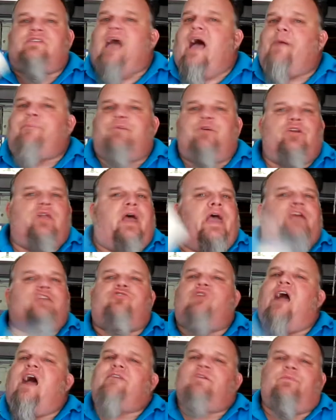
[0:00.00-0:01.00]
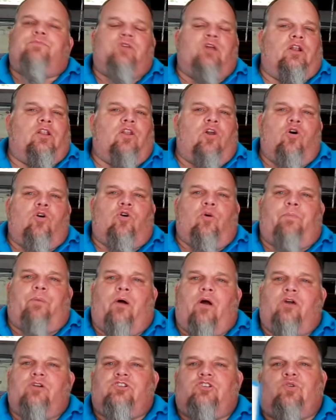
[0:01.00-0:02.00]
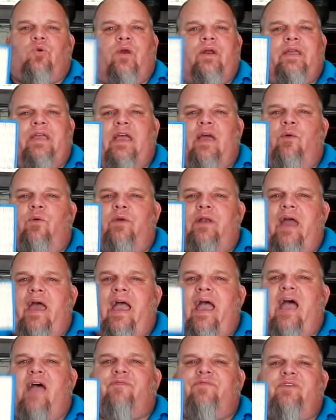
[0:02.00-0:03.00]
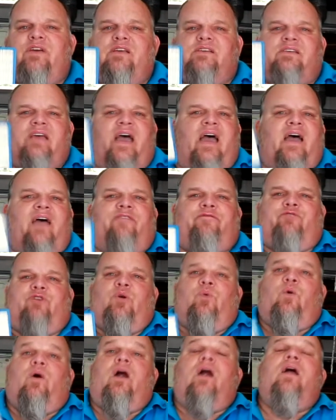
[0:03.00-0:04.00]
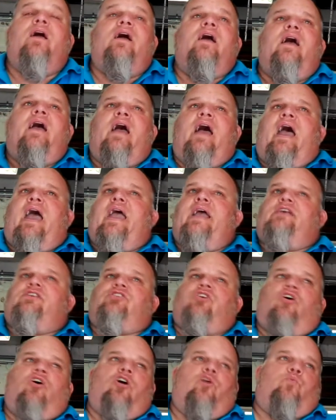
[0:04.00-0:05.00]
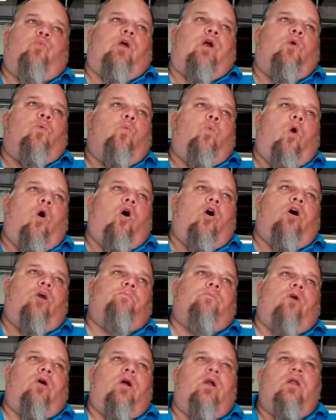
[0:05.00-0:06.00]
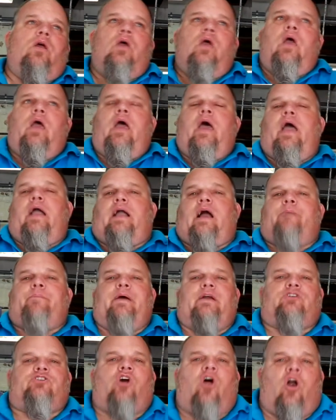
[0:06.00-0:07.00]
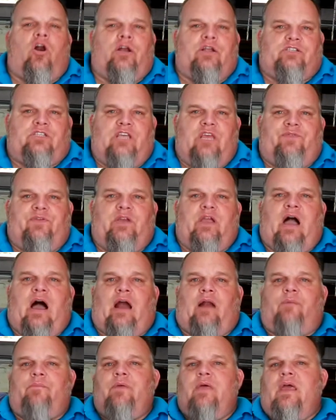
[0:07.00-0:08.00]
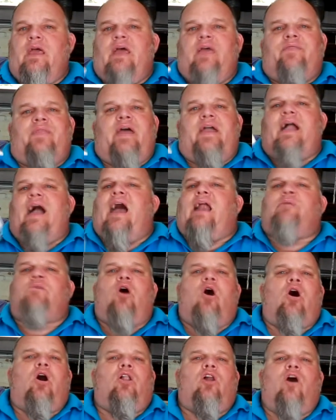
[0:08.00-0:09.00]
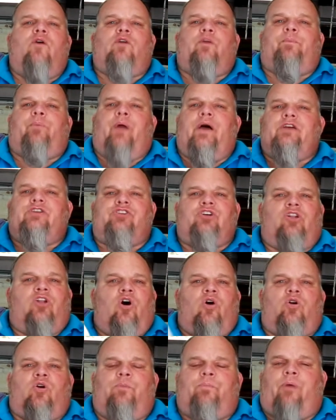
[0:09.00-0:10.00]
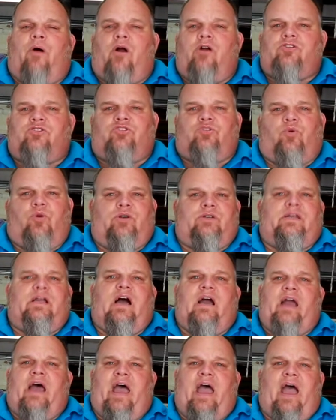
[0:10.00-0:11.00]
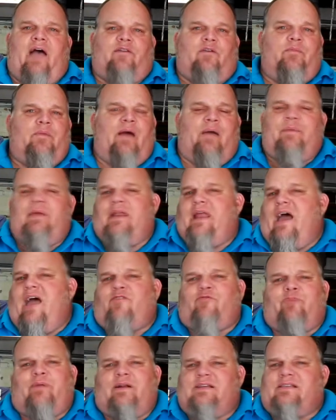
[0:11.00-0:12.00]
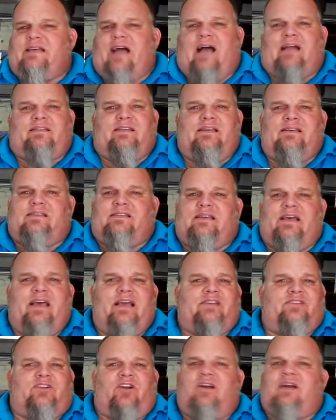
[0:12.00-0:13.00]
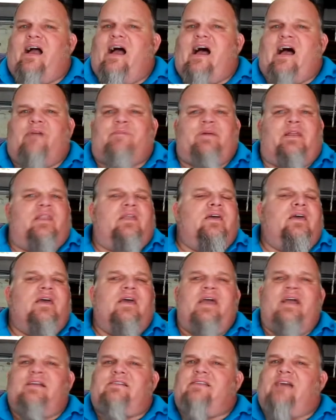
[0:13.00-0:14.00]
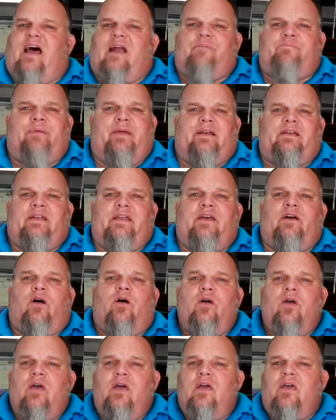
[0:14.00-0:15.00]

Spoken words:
stop your day. Drive up to the local parts store and get one. They have these everywhere. Ace Hardware, Walmart. Heck, I bet Target's even got them. They got them all over the place. Your local parts store is going to have them. I mean, everybody's got these things. They're common. It's not a big deal.